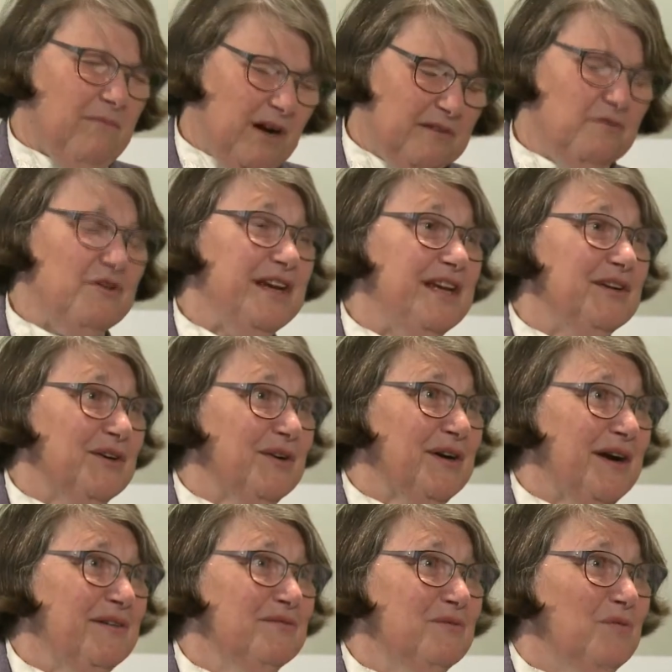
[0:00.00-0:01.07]

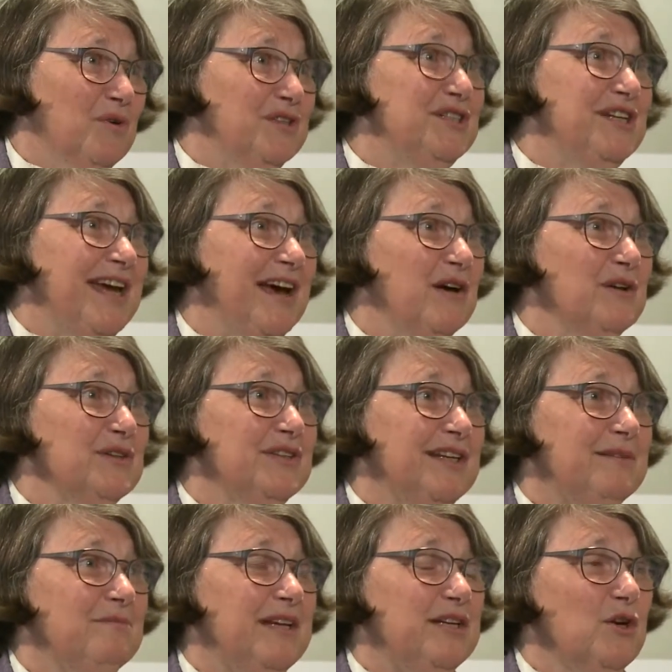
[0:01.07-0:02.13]
convener of was held
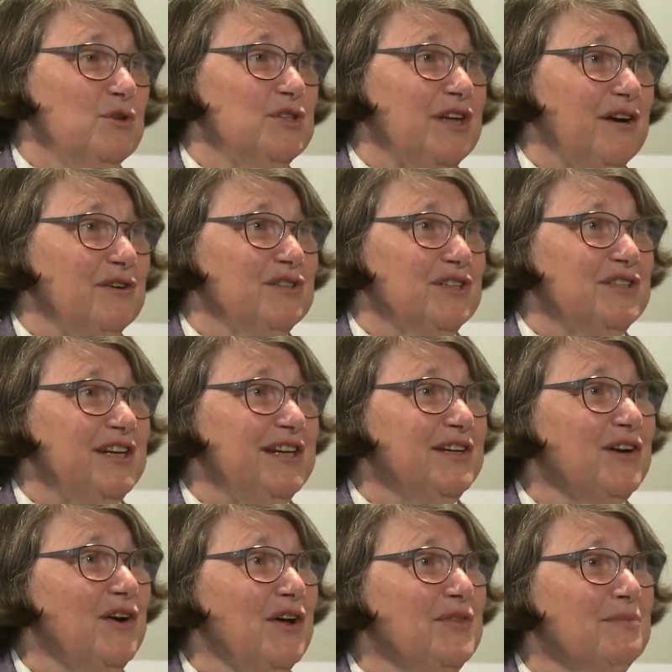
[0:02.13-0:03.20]
in Mendoza, Argentina,
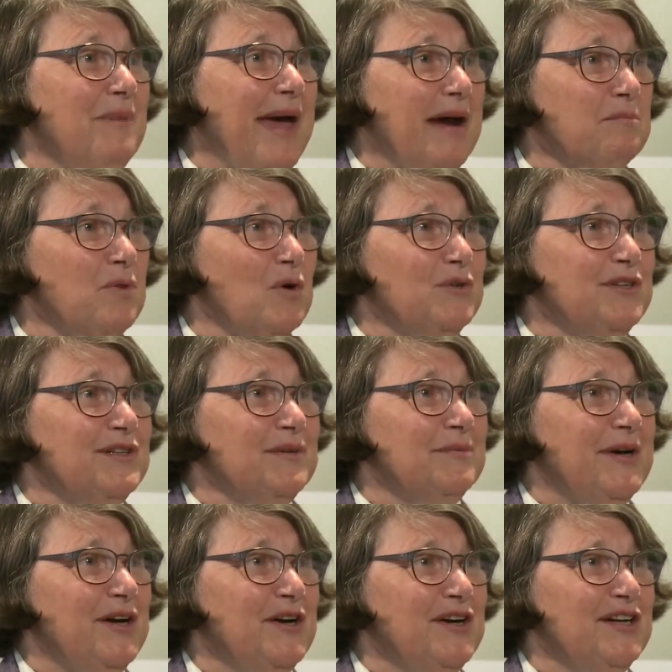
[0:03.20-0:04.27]
called the Backbone of the
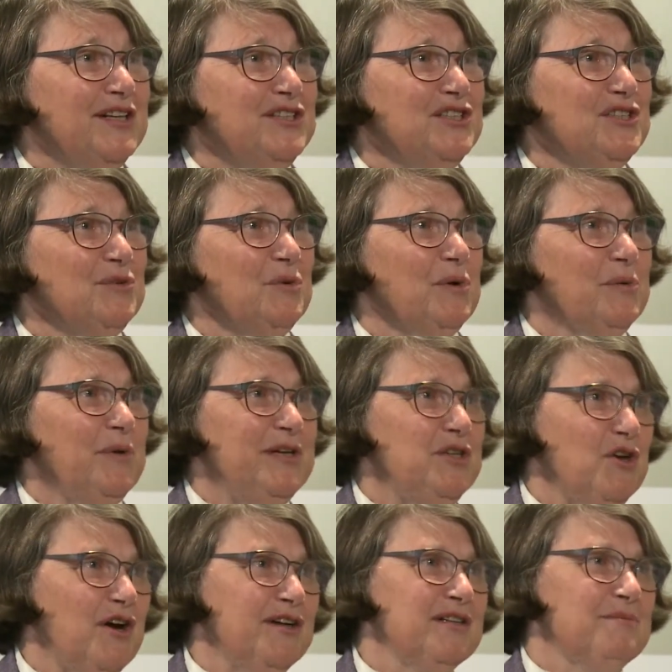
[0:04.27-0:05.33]
Americas, where we
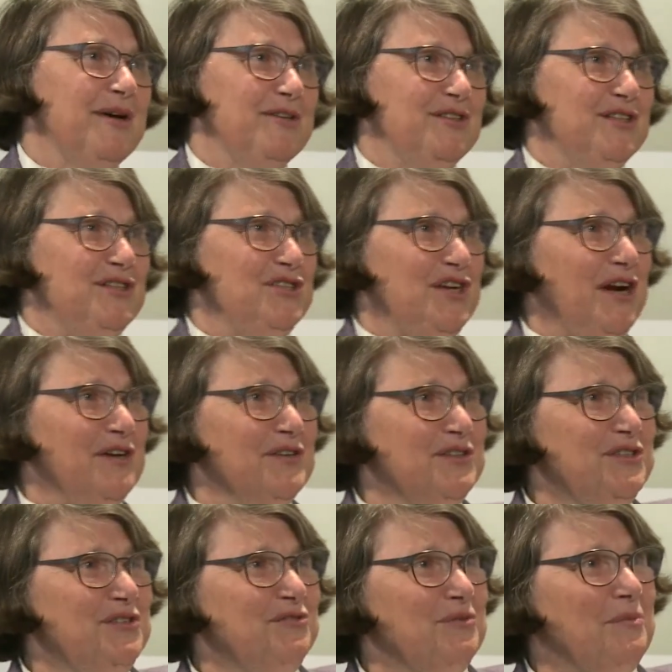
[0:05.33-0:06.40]
talked about the
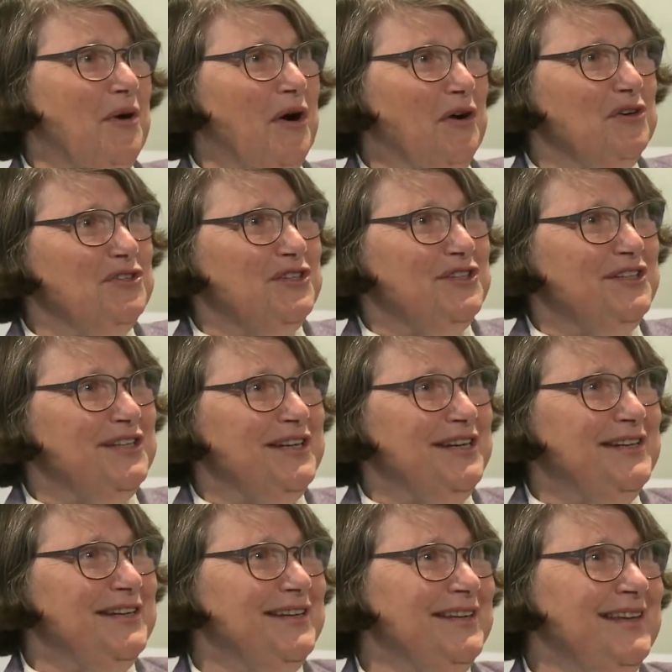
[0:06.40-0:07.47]
geology from
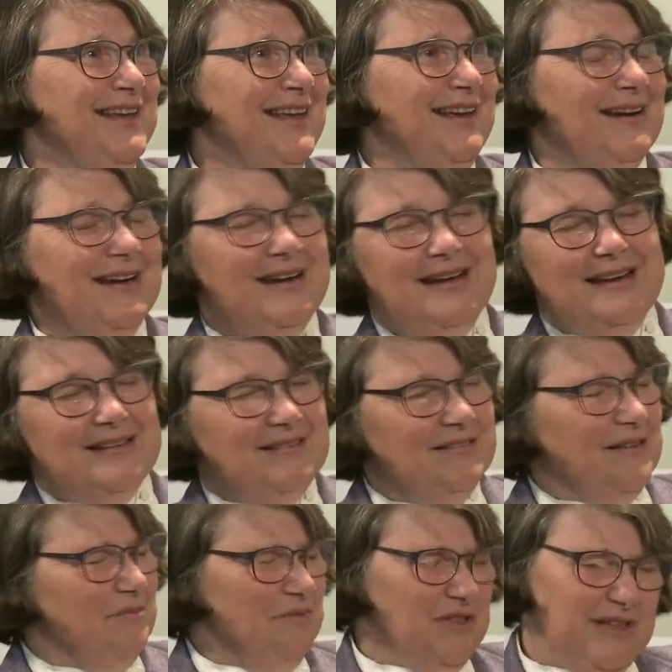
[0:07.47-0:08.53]
Argentina,
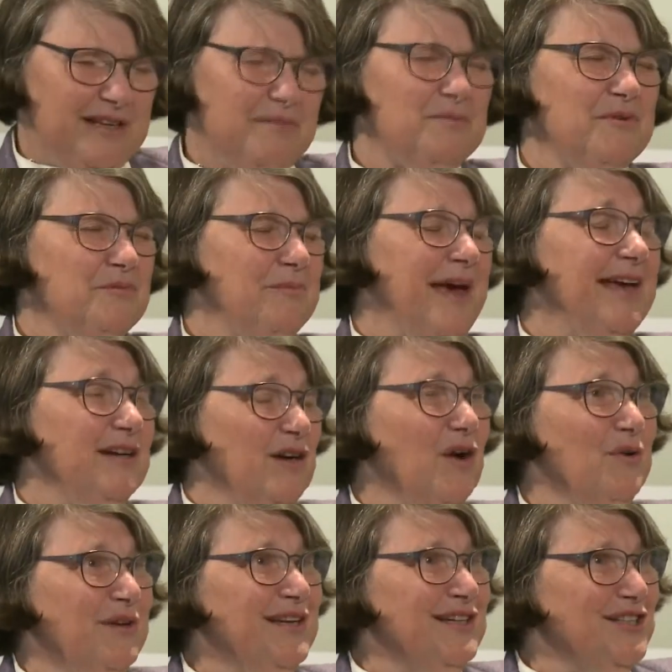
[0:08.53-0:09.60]
the tip of
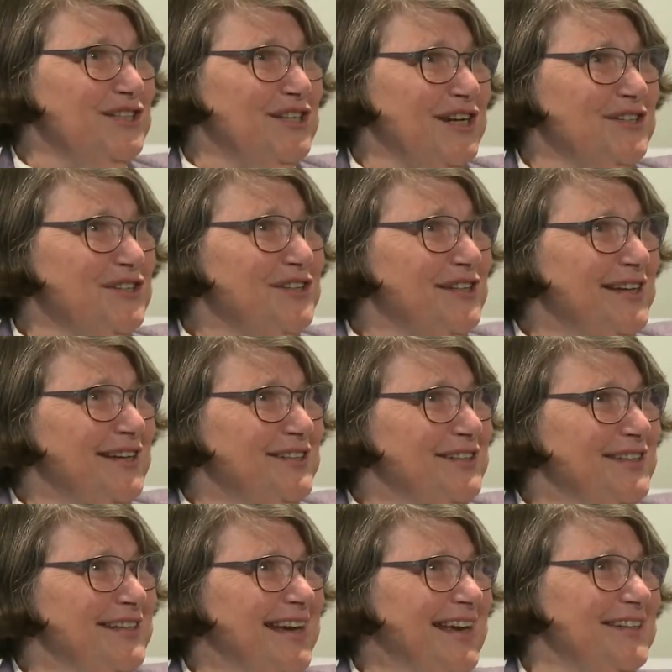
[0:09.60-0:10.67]
Patagonia essentially
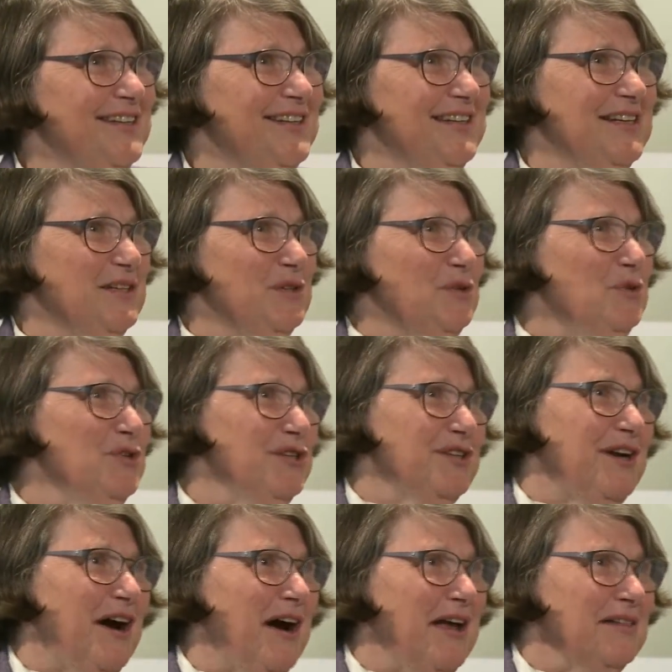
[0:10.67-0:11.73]
to the end of the
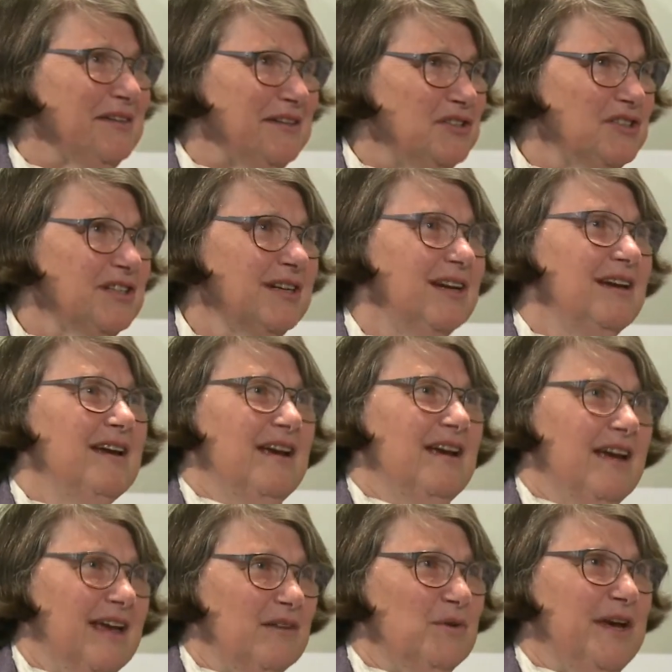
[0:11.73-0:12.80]
Aleutian Islands,
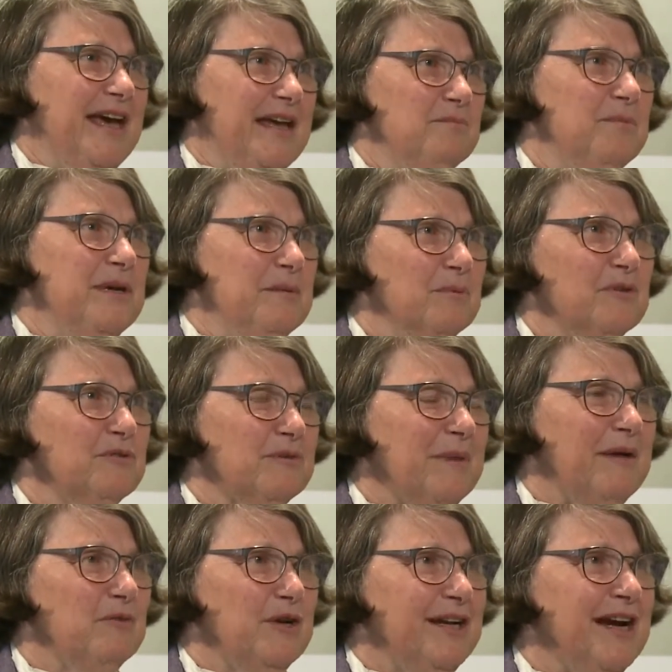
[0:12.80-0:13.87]
and we had people from
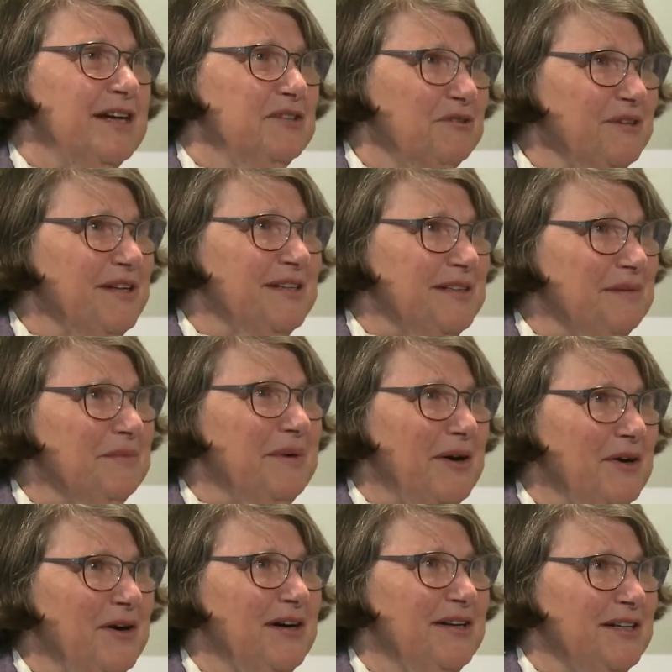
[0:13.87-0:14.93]
every country in the
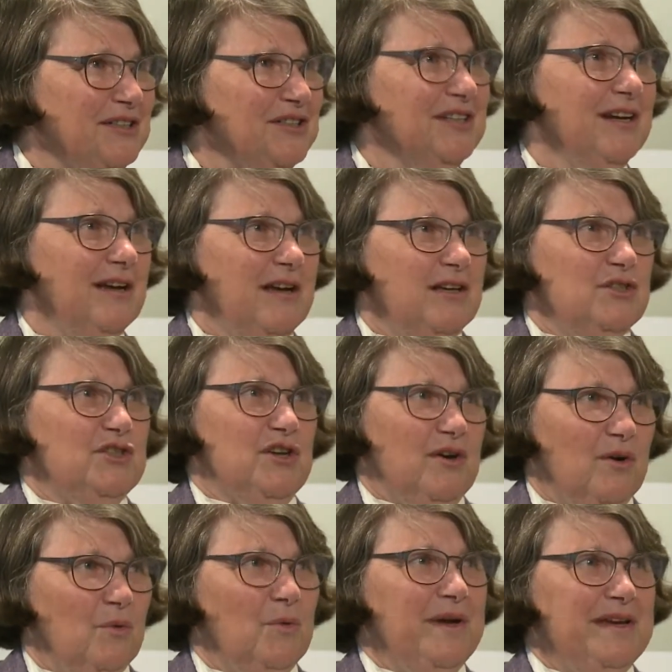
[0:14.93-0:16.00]
Americas.
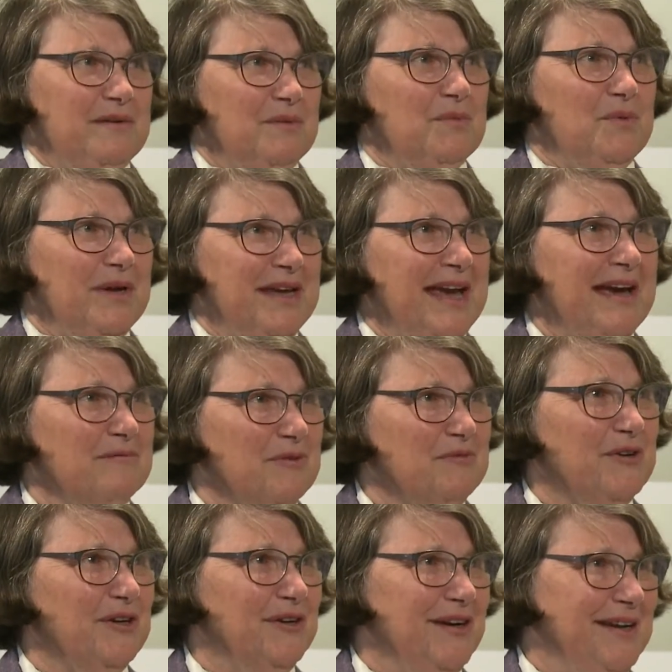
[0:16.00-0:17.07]
So we, we have a
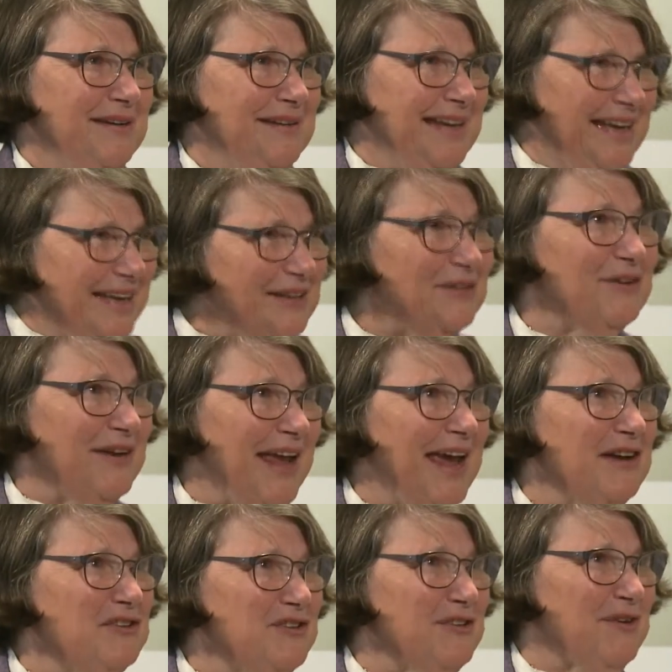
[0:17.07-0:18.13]
very
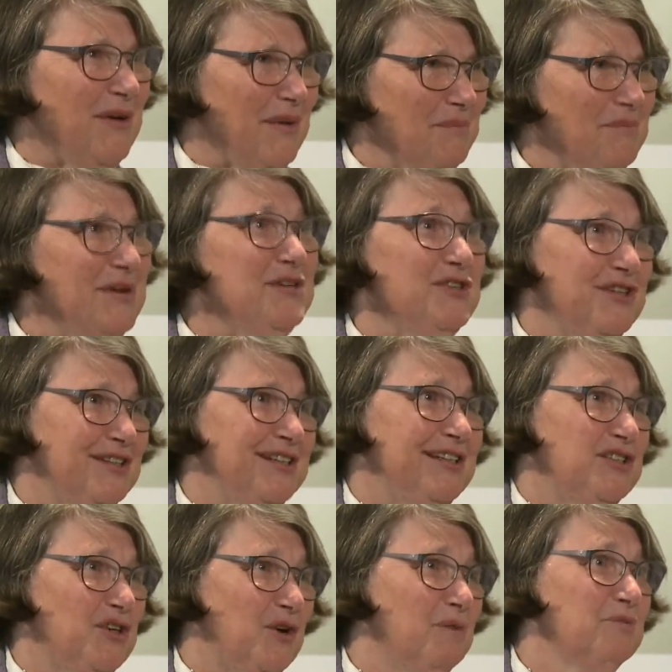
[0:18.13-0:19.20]
international mission
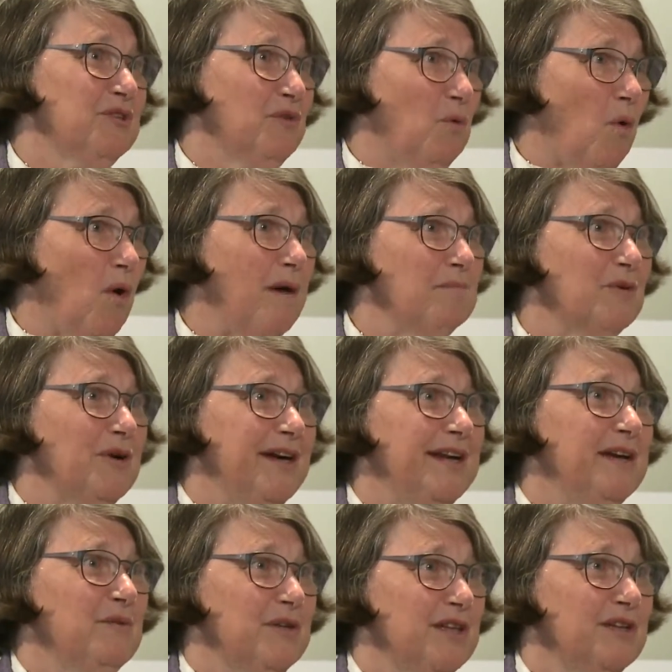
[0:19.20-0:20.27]
in terms of
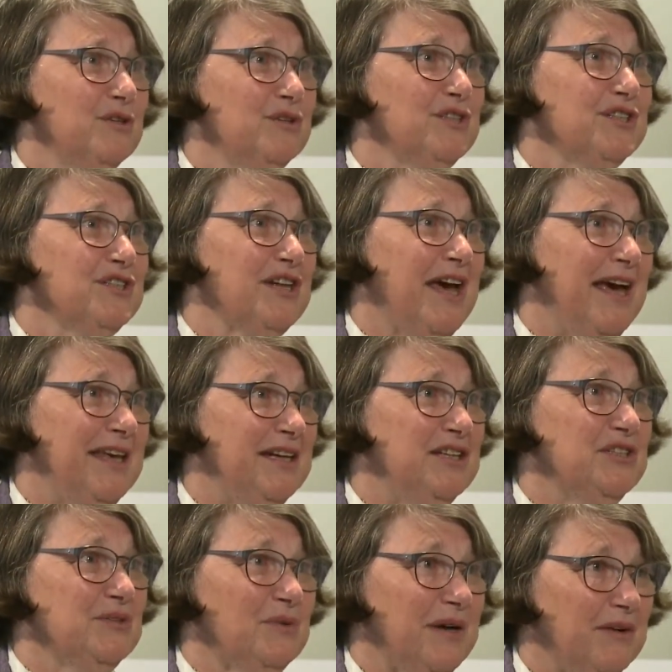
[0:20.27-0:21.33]
cooperating with other
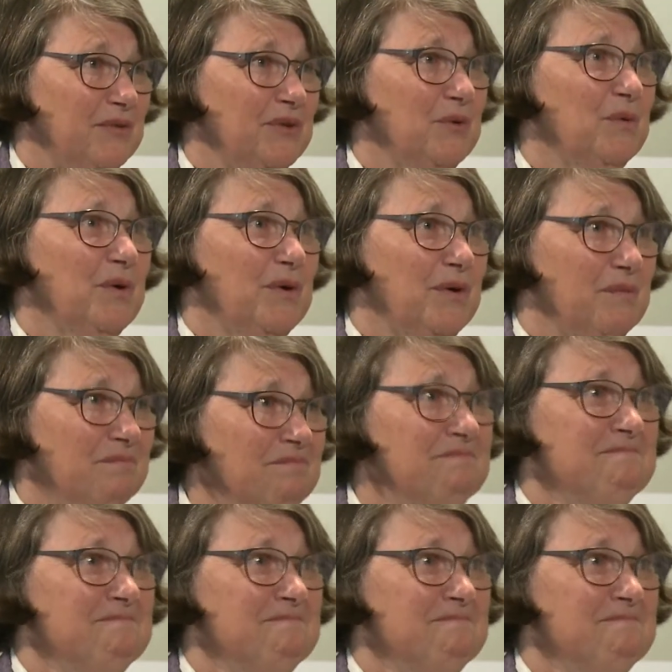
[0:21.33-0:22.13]
societies around the world.